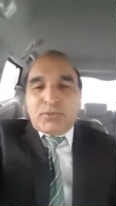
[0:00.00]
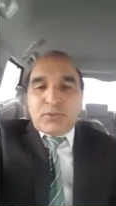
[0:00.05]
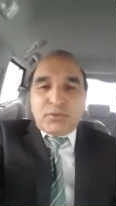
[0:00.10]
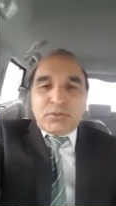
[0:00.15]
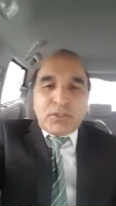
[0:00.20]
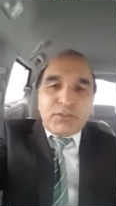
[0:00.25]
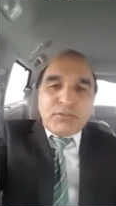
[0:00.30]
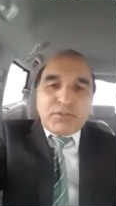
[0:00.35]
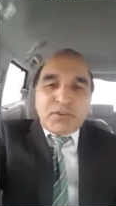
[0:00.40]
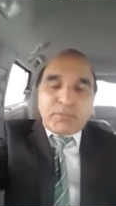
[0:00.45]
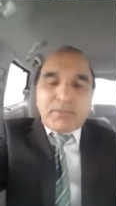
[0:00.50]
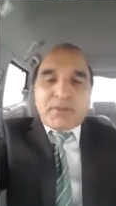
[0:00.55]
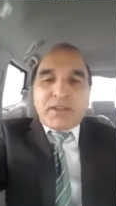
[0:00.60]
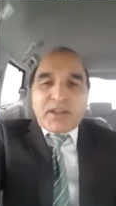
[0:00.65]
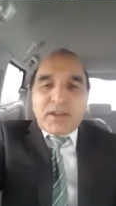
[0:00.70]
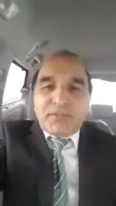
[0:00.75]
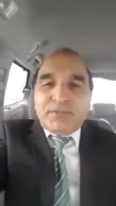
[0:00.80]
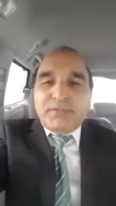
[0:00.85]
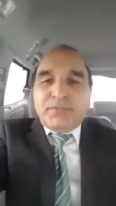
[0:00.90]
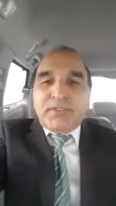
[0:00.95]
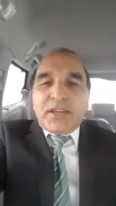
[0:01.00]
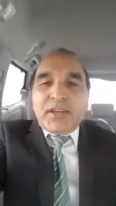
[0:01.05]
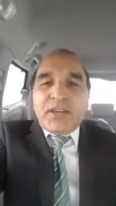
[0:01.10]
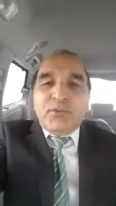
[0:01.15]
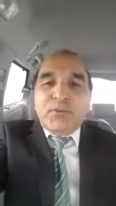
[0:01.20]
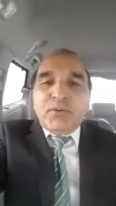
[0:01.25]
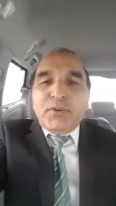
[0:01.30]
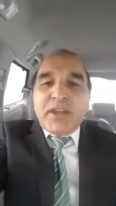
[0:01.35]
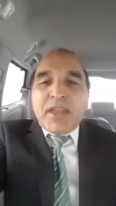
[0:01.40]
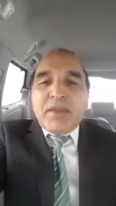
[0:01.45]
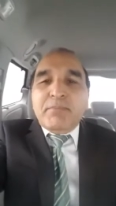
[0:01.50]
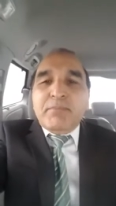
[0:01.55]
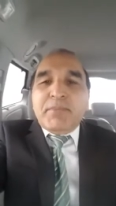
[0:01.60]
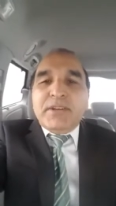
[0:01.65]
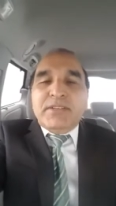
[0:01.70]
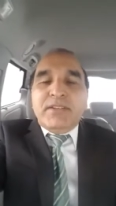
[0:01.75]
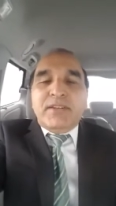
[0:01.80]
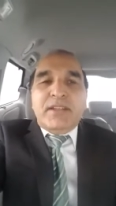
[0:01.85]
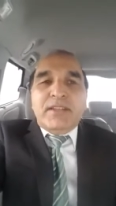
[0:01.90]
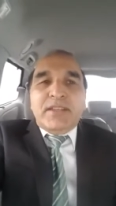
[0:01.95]
so this will be a very good
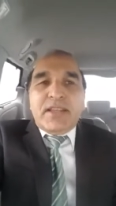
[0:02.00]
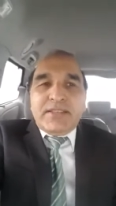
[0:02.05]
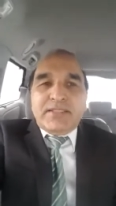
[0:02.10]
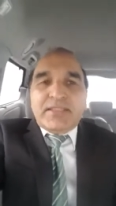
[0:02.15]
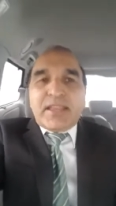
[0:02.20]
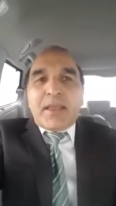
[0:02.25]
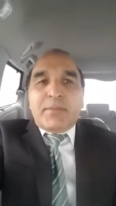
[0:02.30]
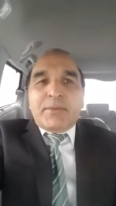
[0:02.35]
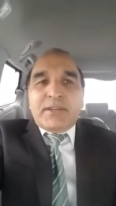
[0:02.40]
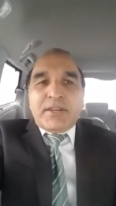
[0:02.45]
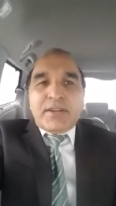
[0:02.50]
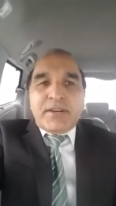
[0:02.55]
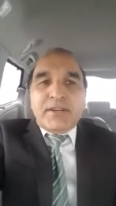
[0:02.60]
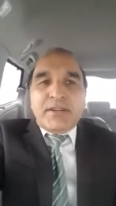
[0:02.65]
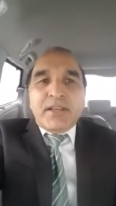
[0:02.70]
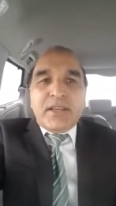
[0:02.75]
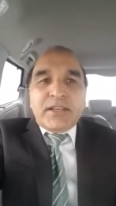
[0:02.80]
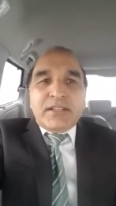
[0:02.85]
impression of the examiner